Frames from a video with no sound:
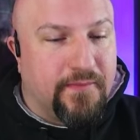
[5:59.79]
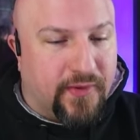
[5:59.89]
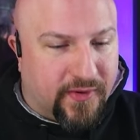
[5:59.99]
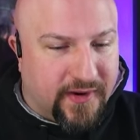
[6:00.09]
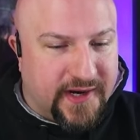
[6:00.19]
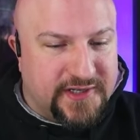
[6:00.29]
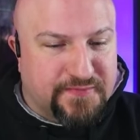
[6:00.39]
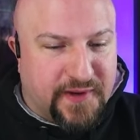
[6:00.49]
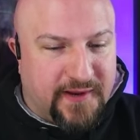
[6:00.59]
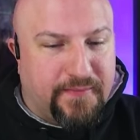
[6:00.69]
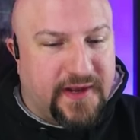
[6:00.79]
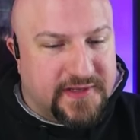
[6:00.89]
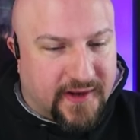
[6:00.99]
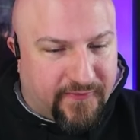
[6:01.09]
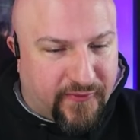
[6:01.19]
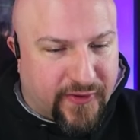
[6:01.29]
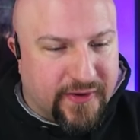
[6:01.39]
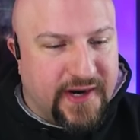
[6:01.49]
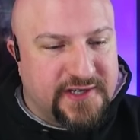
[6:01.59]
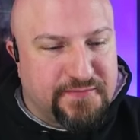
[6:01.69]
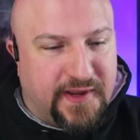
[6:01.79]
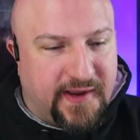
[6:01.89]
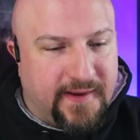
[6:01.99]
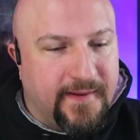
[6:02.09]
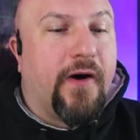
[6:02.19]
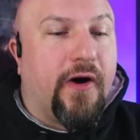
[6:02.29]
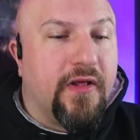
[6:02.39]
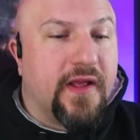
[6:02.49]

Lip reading: more HP based off of her HP. All